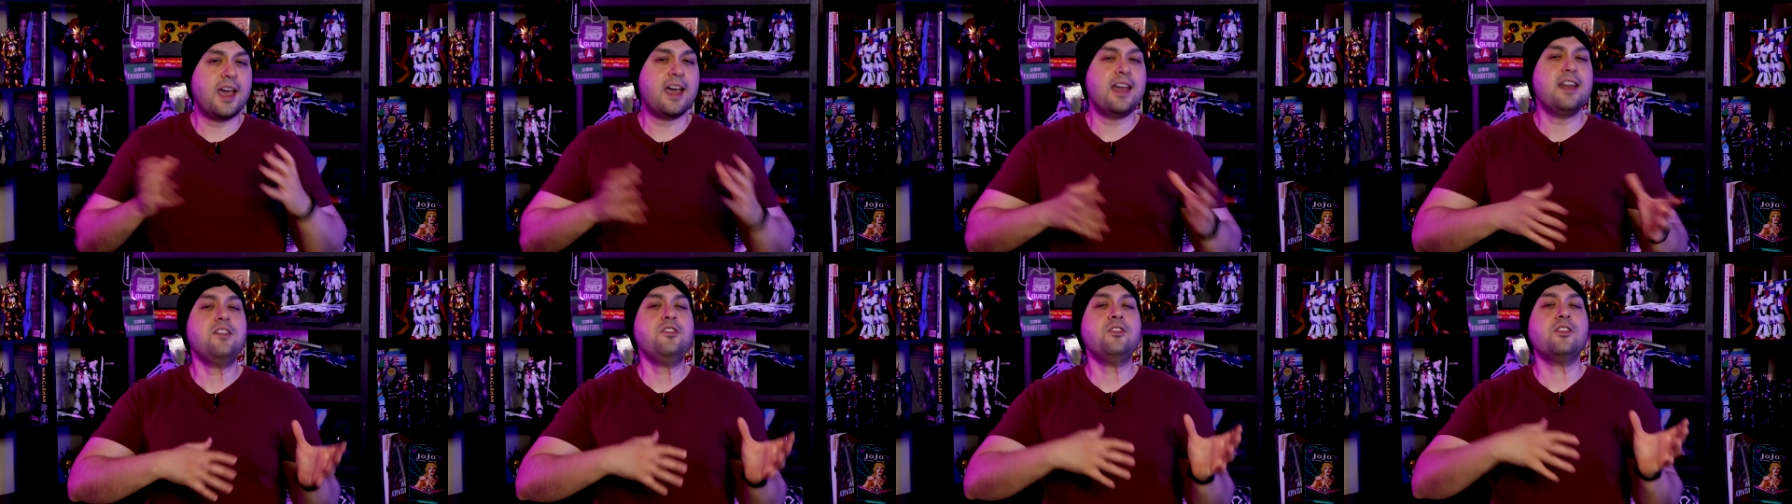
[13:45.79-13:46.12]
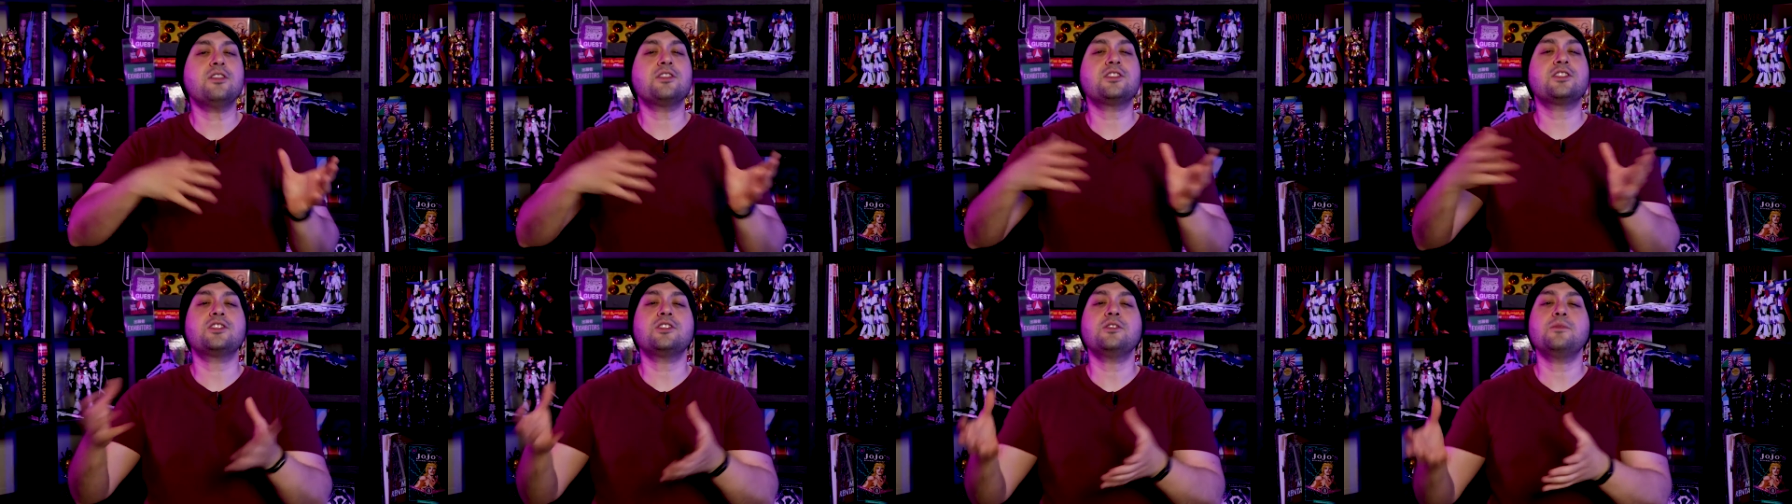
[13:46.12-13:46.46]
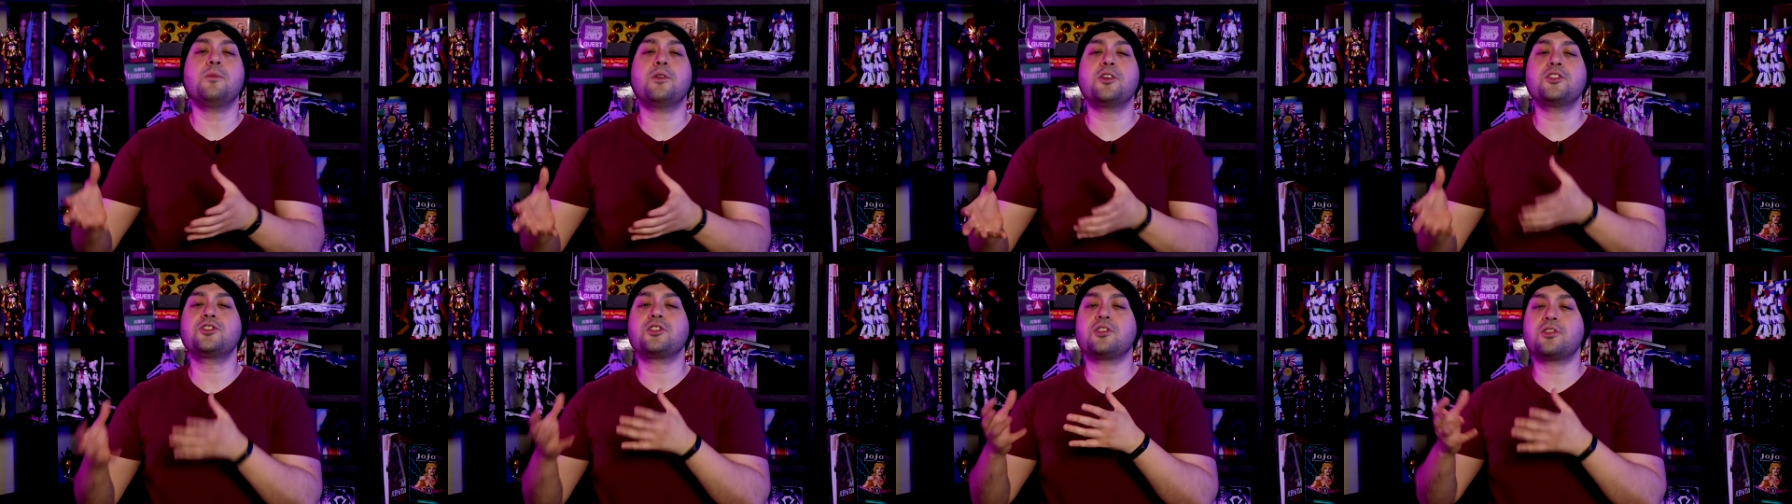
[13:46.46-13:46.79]
and not so
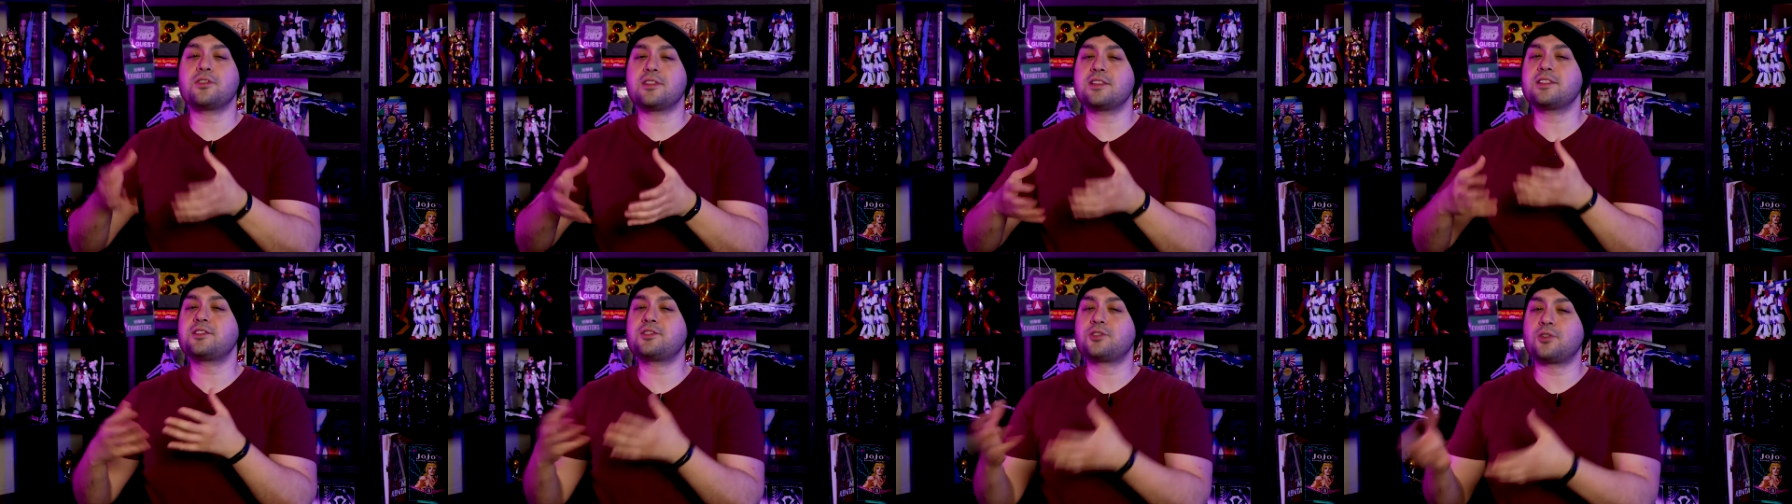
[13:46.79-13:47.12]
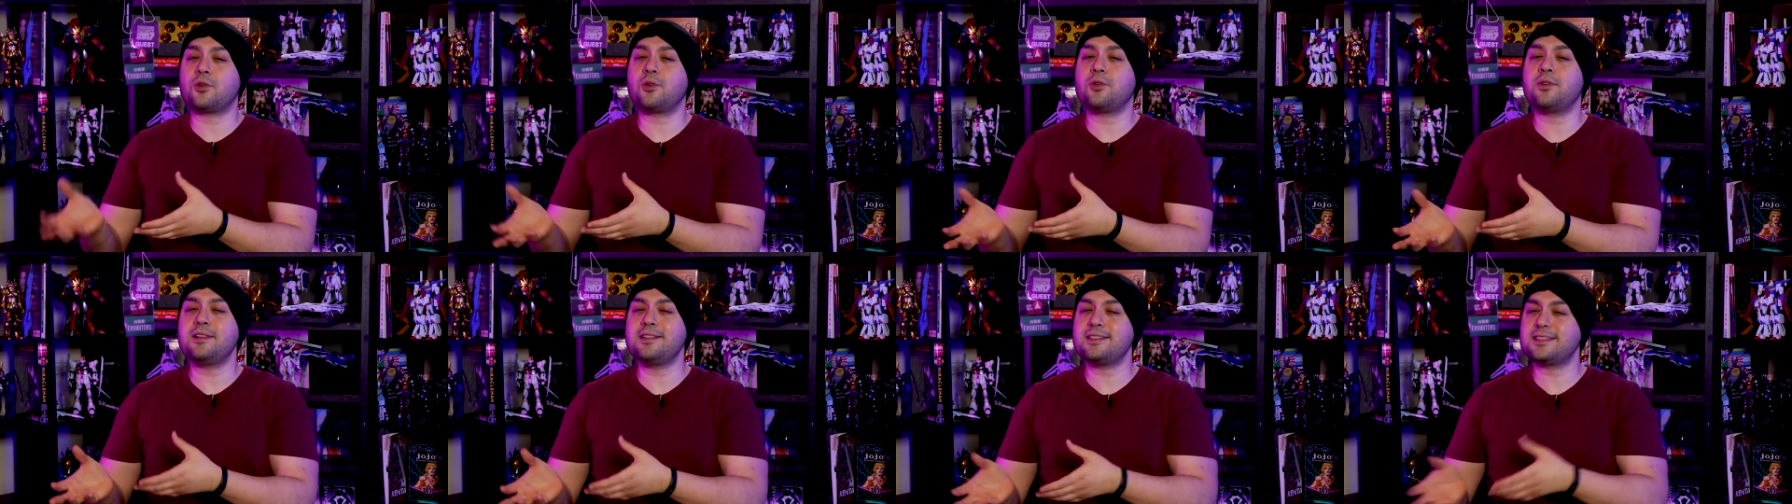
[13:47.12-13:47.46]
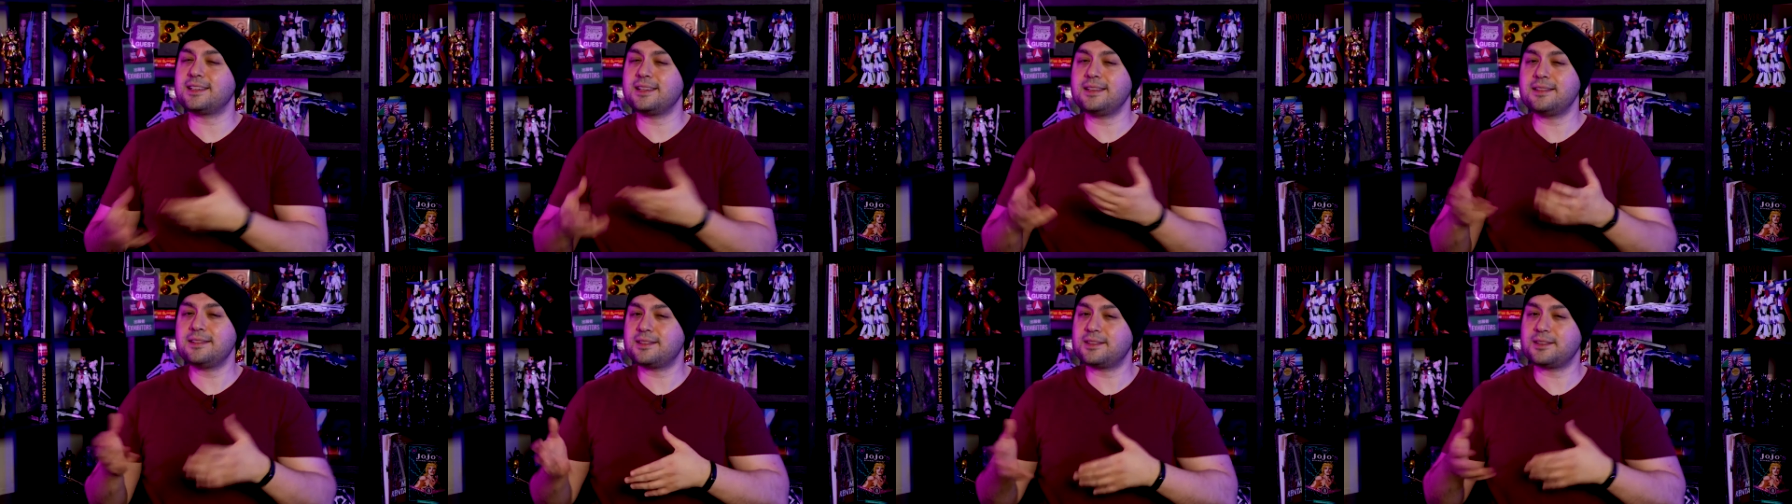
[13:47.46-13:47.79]
much on the story
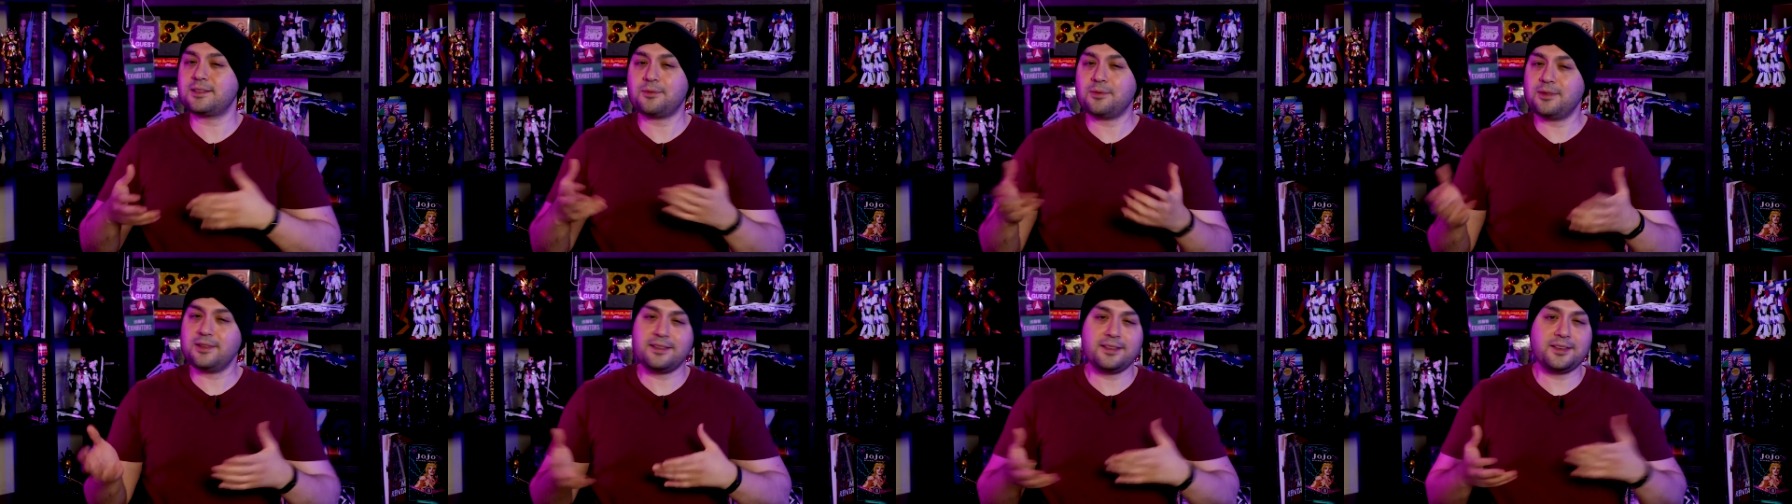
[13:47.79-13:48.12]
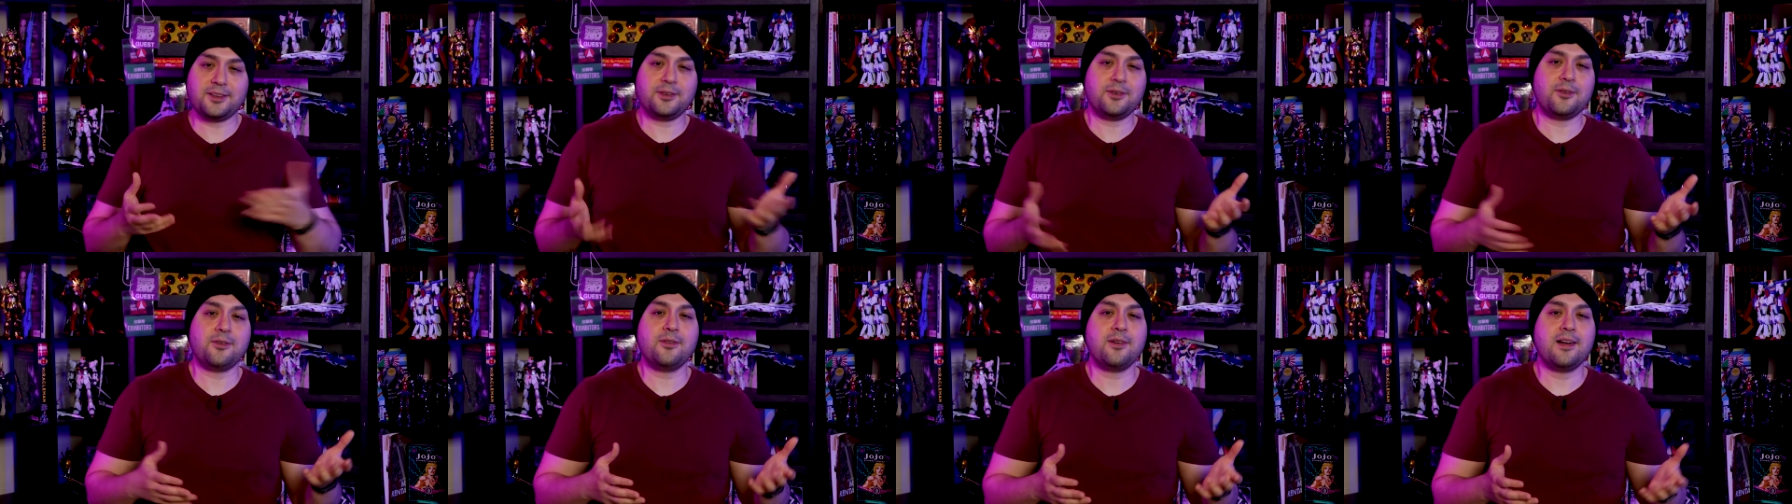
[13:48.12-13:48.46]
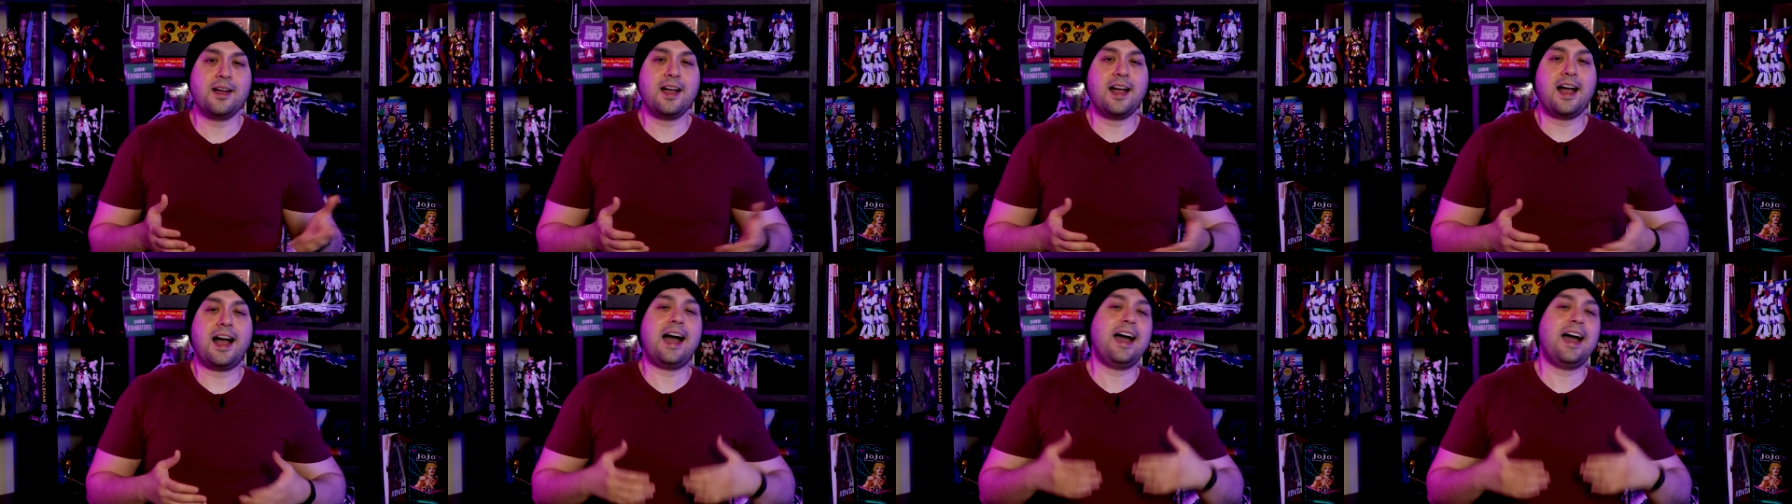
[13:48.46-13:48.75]
since, well, you know,